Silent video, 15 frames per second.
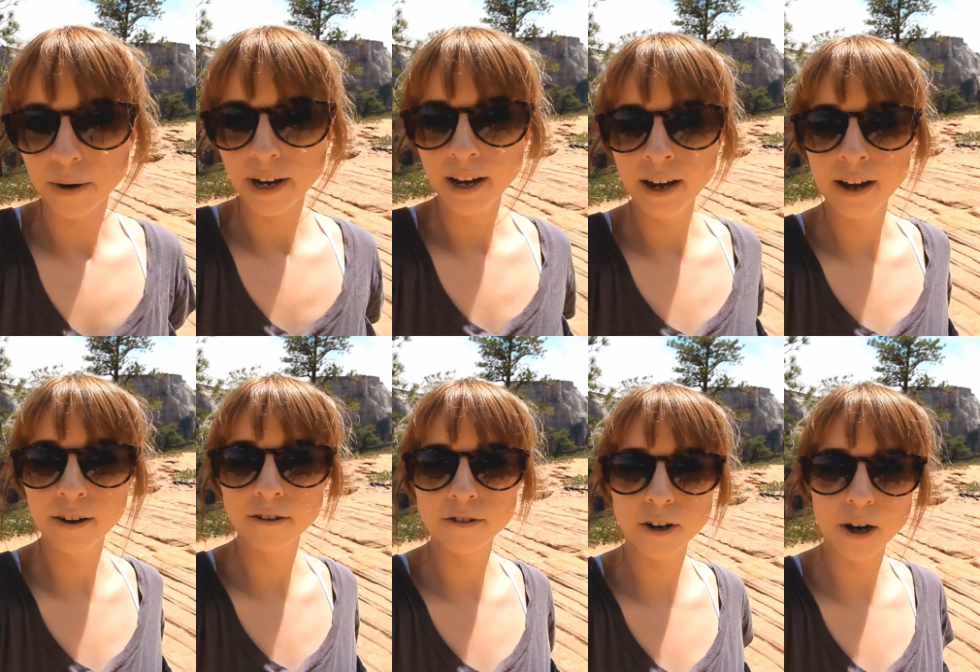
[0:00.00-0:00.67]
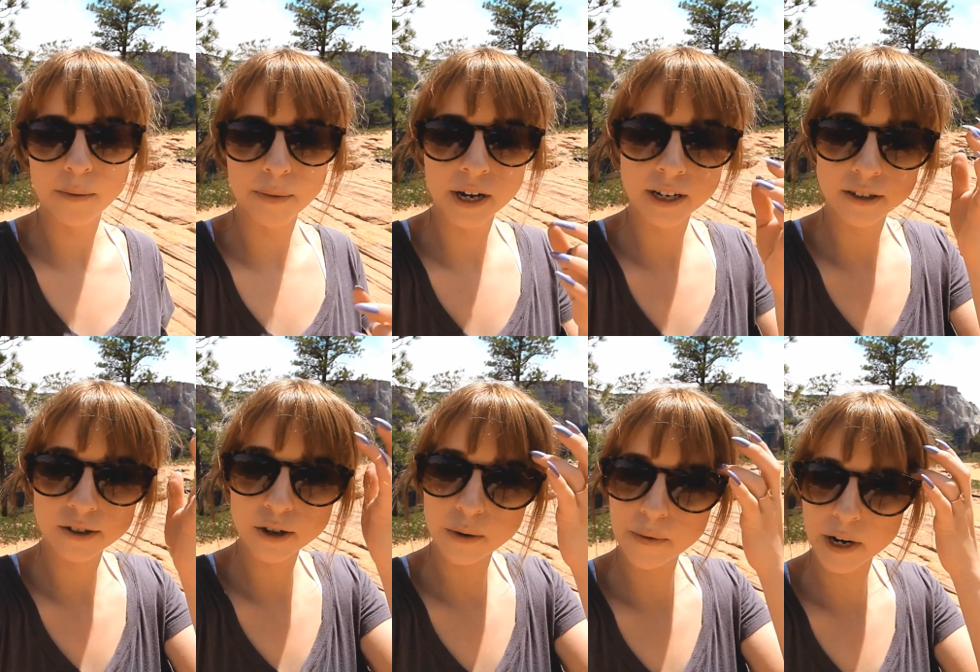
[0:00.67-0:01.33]
away from
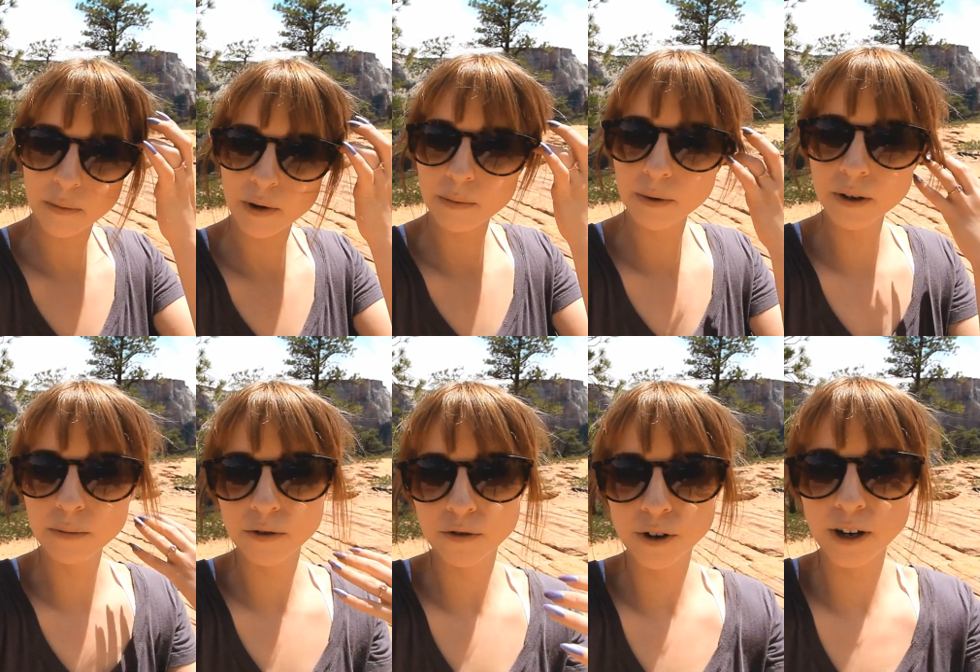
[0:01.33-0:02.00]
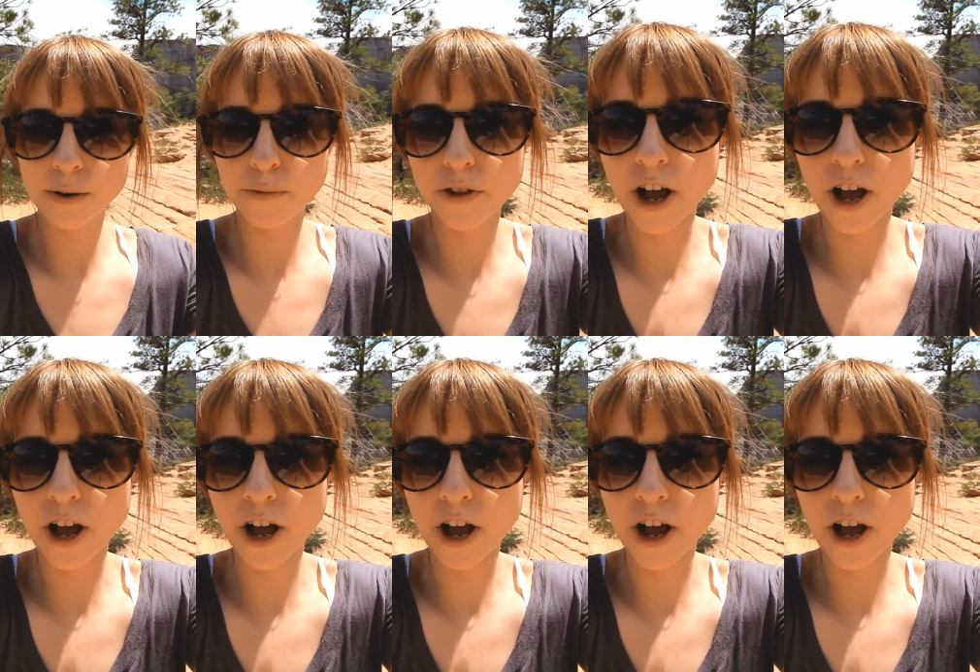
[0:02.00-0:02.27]
so many people before I